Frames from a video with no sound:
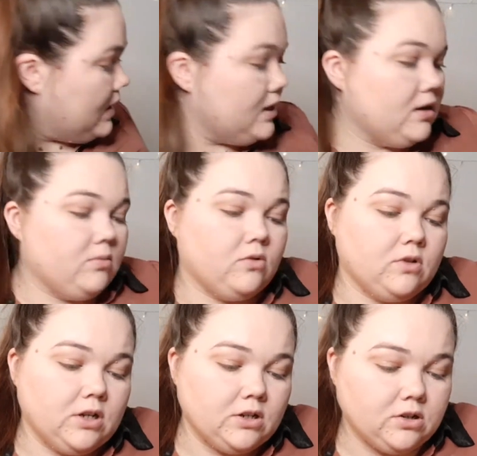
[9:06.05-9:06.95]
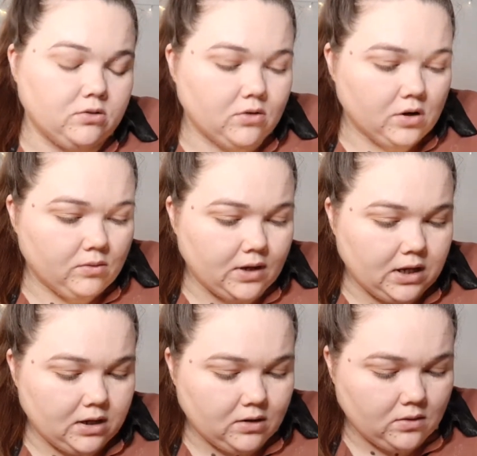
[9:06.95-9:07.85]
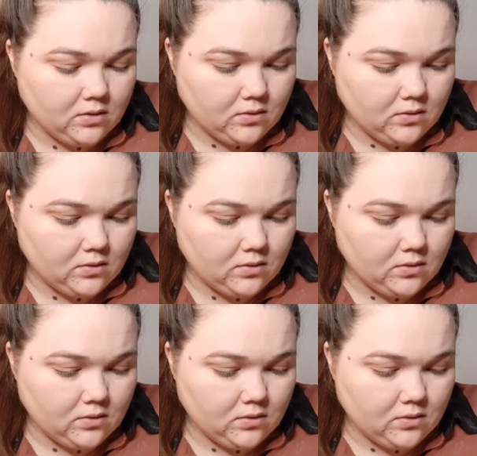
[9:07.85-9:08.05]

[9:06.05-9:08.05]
and I'm going to go in.